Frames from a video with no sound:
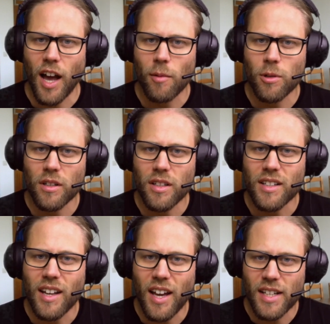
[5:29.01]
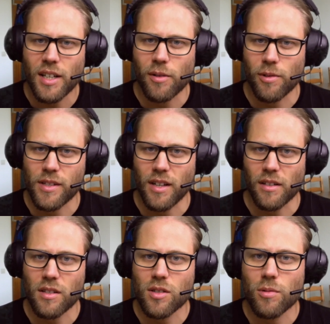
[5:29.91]
I would need 800
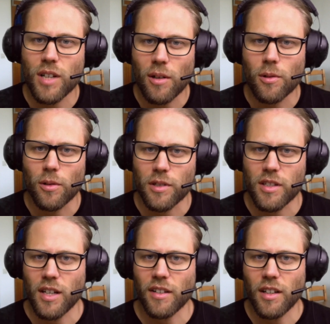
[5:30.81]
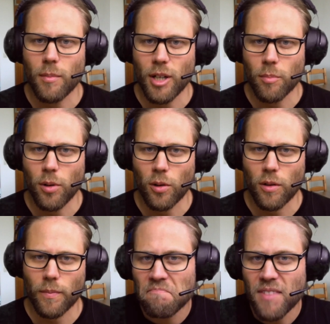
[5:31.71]
seconds to download a 10 gigabyte block.